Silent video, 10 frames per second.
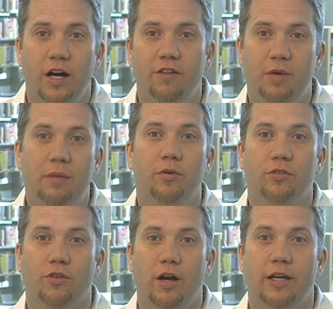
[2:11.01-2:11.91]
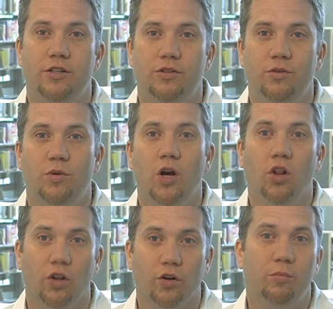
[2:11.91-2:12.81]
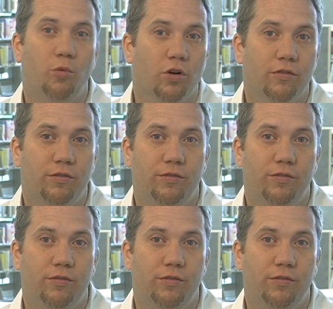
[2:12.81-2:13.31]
of people trying to learn more